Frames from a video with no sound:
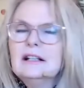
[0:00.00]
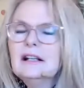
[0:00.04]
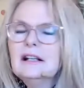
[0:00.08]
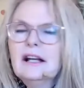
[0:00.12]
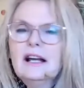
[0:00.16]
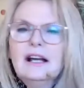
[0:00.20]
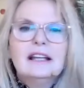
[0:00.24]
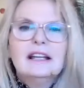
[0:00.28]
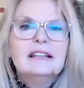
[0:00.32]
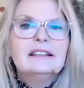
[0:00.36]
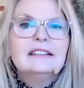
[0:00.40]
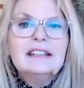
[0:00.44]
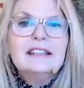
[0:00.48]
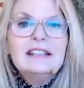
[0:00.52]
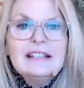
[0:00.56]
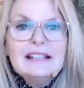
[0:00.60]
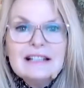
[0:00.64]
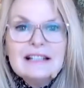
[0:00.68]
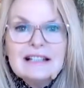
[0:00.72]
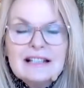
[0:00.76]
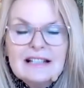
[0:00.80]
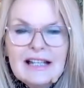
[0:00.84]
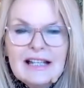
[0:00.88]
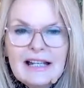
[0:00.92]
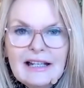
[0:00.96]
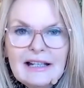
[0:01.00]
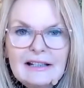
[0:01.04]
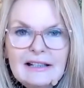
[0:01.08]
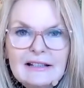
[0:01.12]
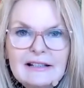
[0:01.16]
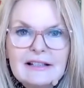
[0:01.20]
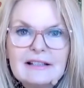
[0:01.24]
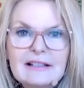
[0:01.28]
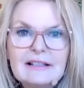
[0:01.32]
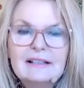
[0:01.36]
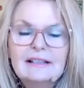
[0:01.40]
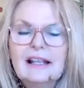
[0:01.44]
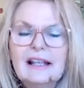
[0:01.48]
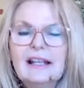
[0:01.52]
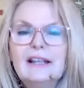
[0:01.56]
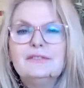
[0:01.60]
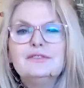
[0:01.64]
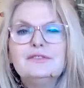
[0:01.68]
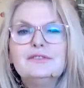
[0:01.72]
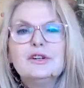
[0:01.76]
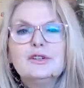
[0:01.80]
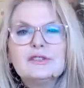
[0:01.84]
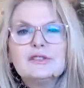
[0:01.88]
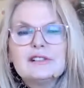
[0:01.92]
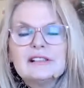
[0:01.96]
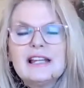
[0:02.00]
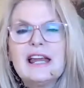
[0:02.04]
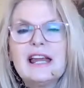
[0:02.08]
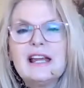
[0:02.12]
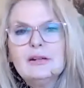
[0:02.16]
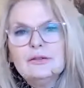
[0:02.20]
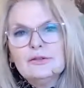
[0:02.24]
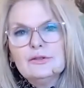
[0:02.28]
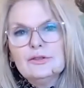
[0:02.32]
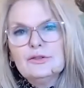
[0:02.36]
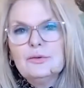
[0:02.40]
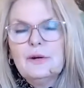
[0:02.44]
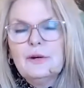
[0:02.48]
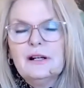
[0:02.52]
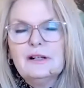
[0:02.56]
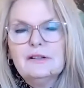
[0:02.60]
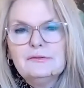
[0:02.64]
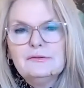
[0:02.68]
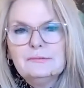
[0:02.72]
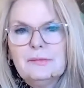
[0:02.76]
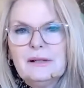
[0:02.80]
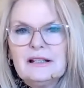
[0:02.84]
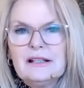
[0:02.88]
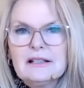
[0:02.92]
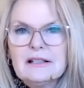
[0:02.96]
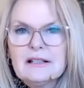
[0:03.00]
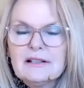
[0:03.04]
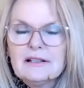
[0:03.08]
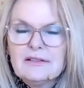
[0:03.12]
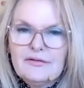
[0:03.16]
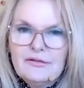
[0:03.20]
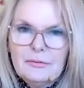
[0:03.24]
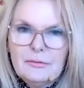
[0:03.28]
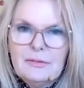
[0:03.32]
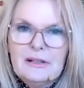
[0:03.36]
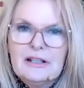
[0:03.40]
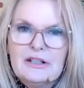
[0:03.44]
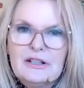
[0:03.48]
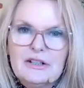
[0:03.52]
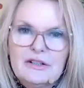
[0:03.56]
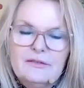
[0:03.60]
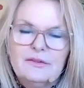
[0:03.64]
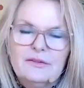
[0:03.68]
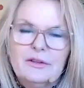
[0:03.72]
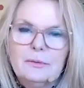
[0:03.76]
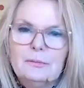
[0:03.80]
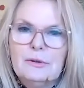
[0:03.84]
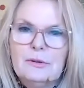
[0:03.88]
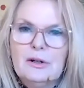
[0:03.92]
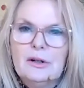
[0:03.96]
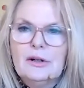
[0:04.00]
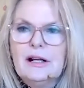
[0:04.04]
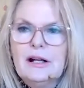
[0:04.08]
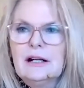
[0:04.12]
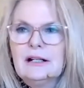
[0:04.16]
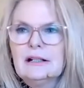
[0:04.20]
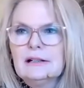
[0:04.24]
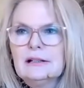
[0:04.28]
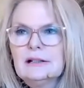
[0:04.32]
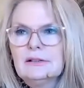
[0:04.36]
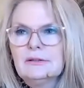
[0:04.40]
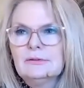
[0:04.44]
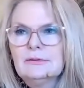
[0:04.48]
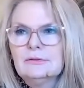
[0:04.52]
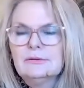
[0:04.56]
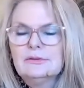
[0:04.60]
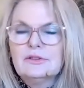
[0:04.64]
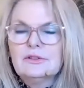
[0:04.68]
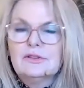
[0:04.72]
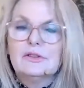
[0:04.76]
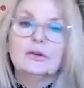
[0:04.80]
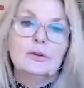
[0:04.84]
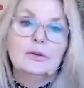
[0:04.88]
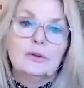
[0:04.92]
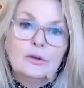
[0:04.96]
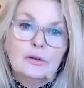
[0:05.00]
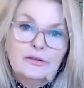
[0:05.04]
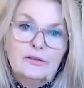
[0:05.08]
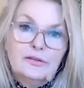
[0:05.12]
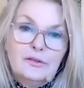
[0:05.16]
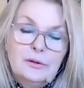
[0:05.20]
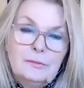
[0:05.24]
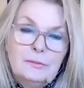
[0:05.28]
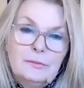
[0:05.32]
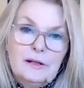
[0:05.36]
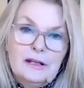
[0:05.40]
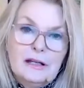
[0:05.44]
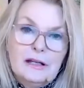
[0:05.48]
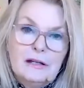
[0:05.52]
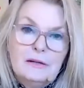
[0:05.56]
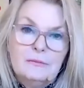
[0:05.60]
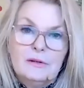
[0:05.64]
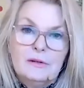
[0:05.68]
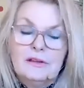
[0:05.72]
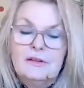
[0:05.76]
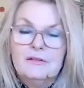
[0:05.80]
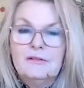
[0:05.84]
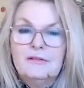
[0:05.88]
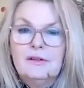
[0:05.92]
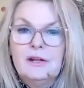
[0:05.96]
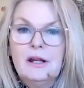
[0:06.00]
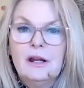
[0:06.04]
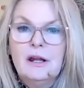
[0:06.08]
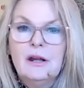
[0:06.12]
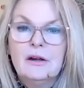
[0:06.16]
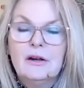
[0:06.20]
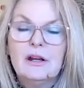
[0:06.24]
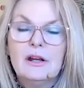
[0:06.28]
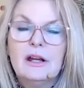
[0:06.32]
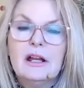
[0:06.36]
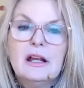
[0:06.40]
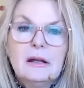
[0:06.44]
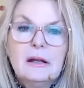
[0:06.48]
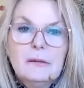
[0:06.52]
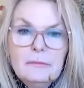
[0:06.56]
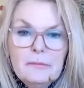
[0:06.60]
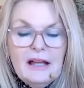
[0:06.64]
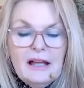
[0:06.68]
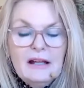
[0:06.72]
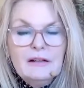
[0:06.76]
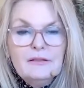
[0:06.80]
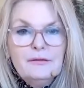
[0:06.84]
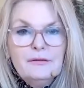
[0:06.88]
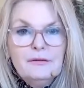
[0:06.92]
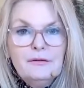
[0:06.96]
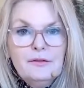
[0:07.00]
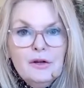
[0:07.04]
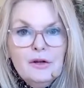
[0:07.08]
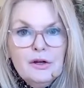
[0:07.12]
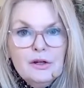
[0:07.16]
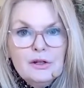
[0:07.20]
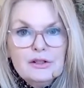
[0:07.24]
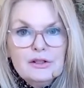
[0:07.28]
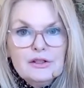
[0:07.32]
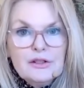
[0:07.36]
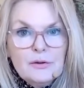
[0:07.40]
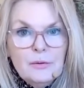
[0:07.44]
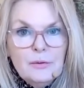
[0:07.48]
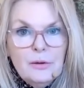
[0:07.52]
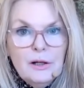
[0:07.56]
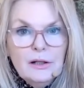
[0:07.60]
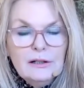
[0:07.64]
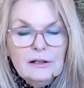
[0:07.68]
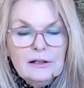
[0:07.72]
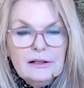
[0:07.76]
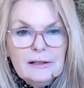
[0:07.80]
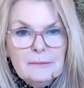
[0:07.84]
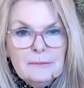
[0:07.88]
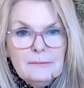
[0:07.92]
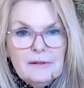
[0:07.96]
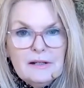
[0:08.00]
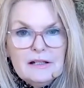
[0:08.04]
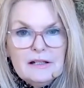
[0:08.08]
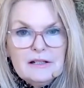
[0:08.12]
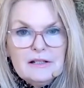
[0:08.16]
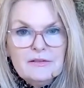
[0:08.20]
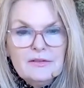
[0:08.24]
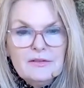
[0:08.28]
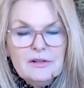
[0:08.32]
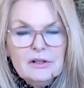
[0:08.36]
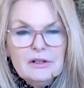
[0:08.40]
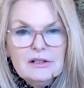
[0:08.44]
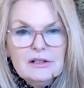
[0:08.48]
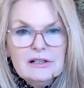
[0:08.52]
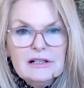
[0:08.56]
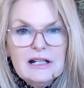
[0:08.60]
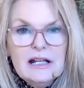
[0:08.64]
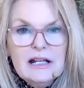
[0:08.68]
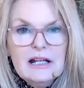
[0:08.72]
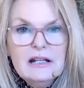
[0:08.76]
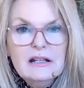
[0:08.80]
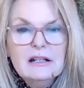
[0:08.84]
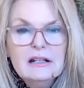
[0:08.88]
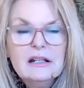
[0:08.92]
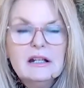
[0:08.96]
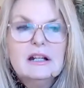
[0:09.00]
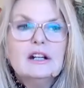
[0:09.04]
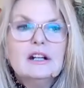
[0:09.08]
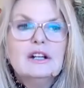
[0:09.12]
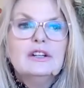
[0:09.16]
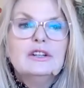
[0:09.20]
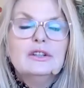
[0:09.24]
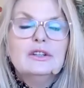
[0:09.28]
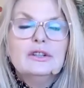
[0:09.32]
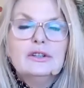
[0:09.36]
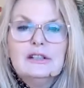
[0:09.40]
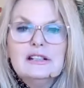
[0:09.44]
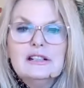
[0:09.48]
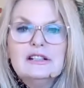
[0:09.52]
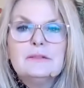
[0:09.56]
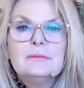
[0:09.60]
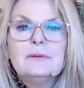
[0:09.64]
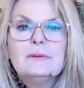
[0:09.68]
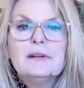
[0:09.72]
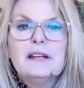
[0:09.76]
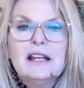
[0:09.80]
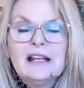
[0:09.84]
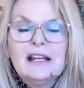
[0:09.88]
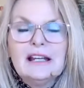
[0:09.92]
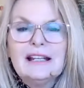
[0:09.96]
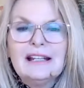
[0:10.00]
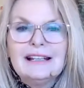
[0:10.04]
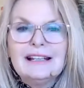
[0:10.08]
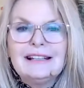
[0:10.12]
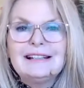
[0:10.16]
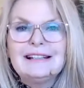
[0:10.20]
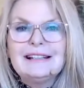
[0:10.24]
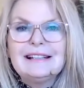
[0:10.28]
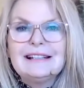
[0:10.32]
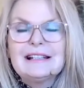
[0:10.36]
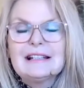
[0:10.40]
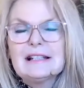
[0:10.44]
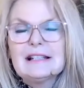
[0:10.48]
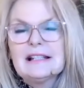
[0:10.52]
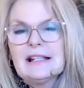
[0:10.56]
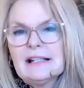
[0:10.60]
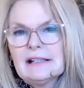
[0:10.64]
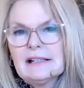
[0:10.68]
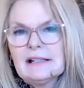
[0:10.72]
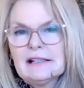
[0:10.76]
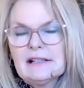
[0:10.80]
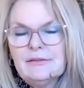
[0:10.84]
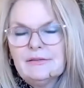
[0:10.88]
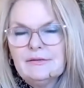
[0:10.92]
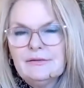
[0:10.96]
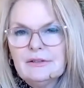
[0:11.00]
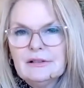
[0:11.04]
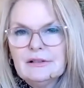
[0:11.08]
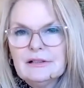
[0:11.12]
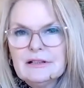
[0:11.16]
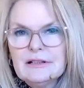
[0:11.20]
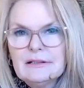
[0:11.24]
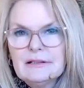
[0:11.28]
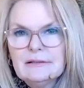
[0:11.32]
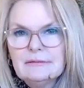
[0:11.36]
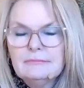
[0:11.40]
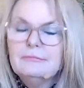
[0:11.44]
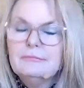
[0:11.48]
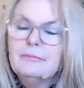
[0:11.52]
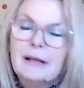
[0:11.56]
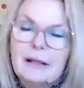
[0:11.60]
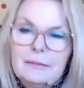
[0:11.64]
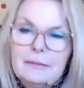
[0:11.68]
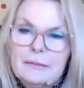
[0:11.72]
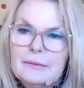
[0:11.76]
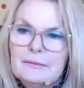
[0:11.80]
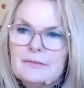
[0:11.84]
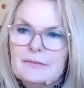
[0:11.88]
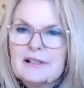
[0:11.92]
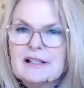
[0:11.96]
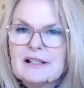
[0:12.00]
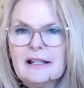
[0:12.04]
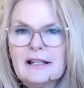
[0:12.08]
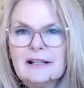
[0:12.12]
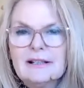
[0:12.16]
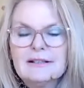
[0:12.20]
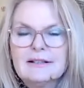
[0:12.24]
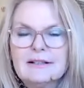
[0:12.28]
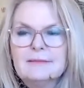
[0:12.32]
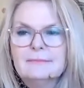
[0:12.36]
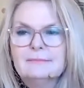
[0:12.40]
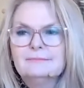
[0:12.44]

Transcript: at least six, if not 10 or 12 pieces from each of your blog articles, or if you begin with a video. That first quality piece of content, you need to be getting at least six different, minimum six.